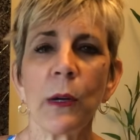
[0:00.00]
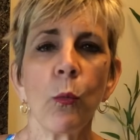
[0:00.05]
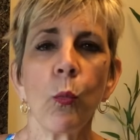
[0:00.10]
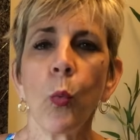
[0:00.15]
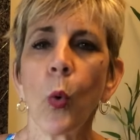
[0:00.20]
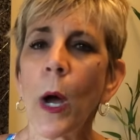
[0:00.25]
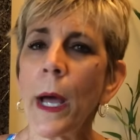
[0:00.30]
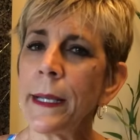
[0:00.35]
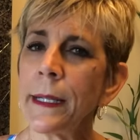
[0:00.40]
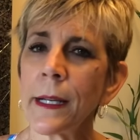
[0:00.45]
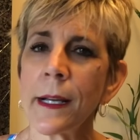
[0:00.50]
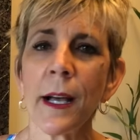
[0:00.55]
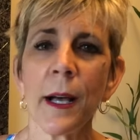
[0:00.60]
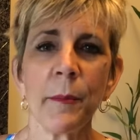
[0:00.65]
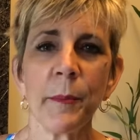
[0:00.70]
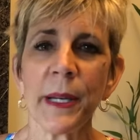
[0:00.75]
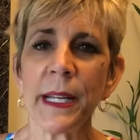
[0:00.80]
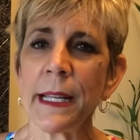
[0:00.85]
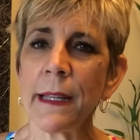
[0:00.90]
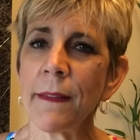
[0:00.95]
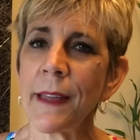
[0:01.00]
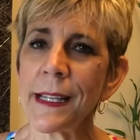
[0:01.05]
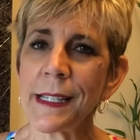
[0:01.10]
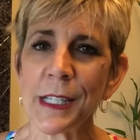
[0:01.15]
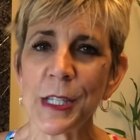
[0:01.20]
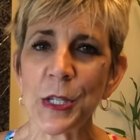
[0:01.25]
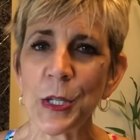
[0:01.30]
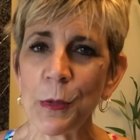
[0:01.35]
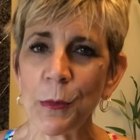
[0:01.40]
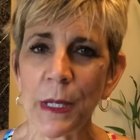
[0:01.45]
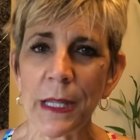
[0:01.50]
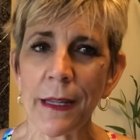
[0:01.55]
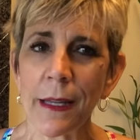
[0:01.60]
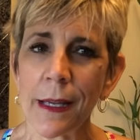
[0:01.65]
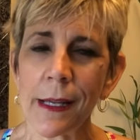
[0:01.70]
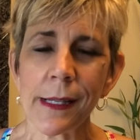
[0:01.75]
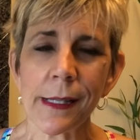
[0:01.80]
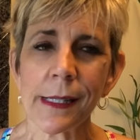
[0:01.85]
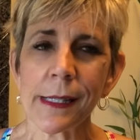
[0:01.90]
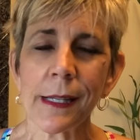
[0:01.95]
one company that's doing
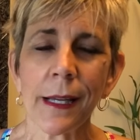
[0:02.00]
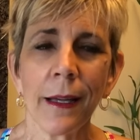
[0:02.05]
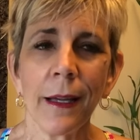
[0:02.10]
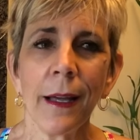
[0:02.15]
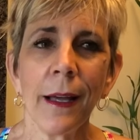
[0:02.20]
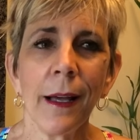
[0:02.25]
this.